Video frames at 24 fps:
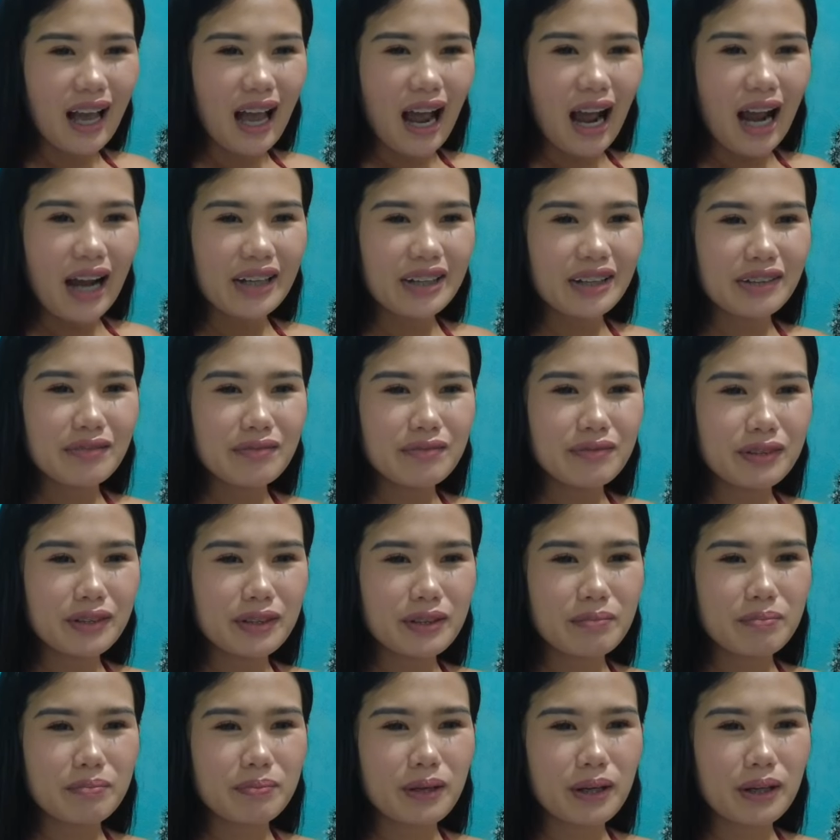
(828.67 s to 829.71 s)
I am very
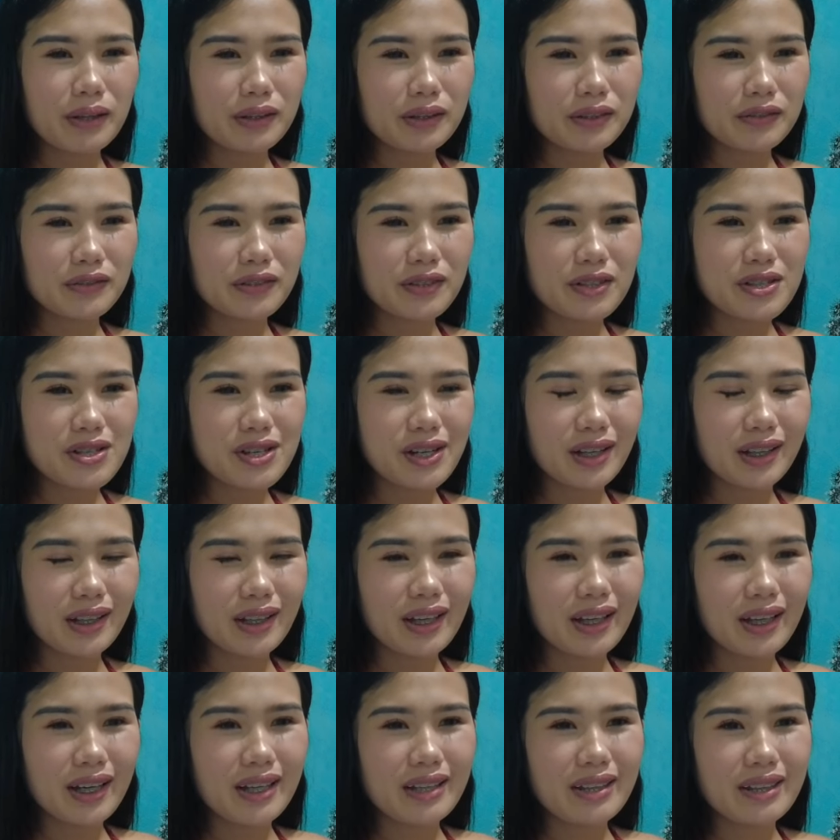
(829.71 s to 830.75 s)
proud of you,
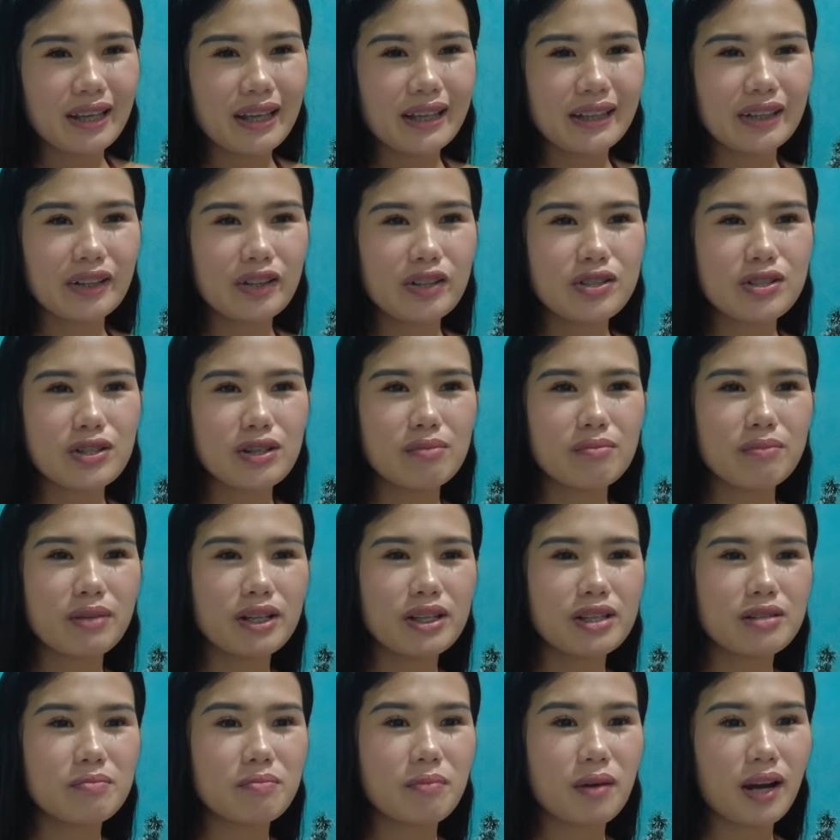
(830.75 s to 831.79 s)
Jalai. Thank you so
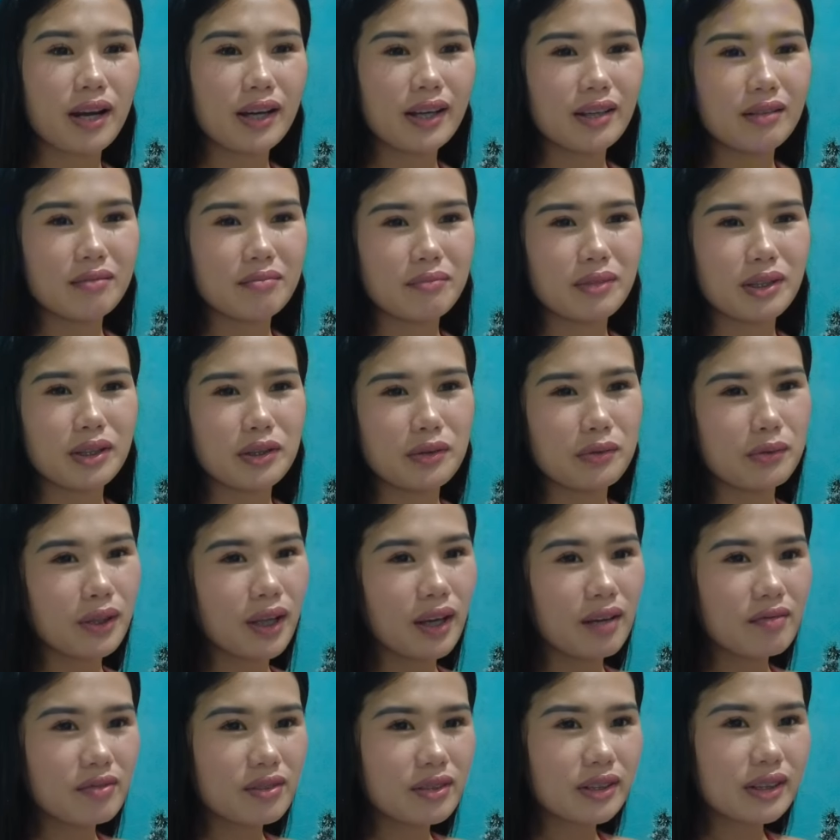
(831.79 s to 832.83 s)
much, Brian. Me, you
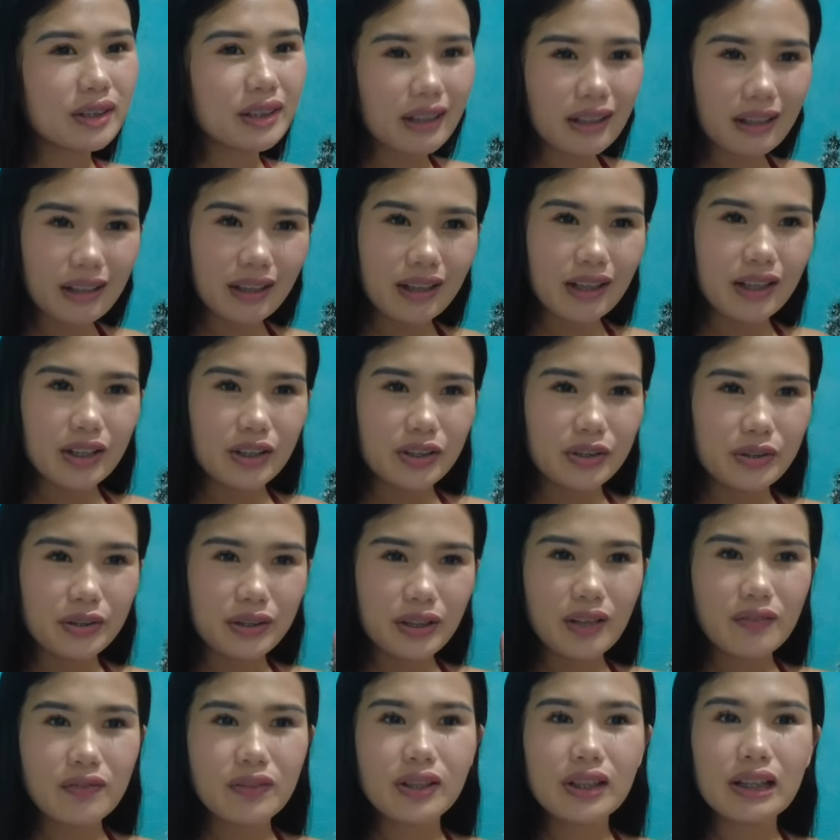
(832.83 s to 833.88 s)
never
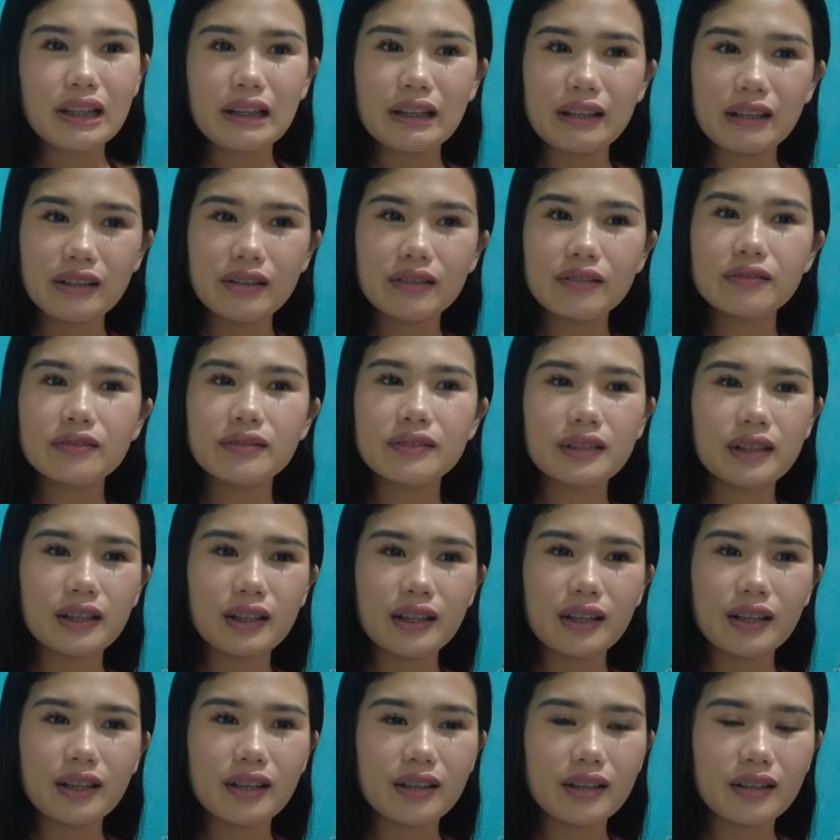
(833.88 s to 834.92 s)
leave the
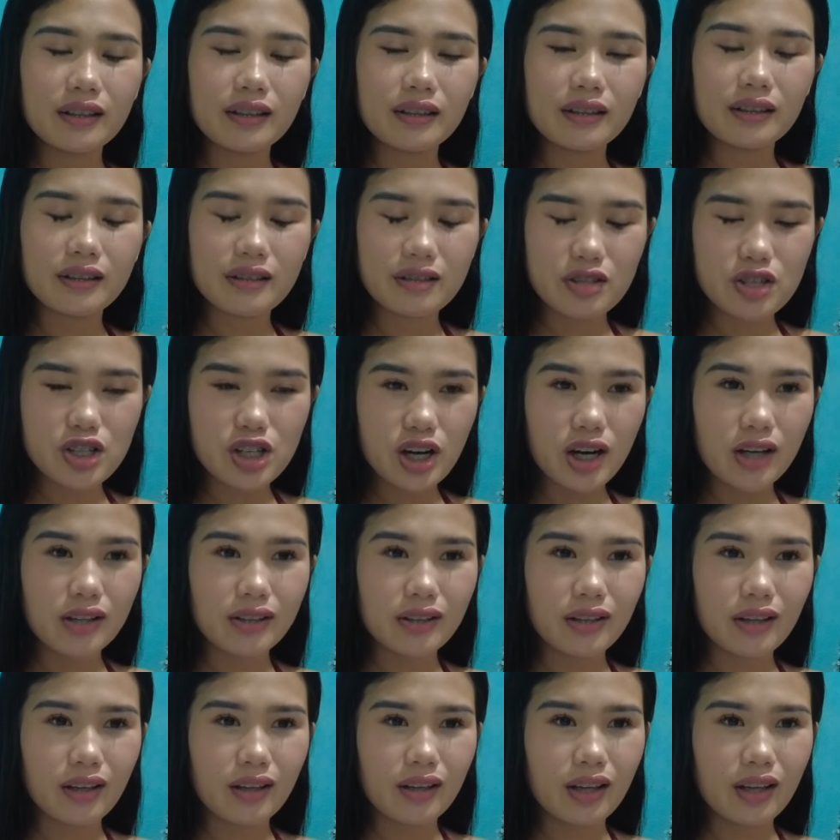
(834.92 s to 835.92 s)
channel.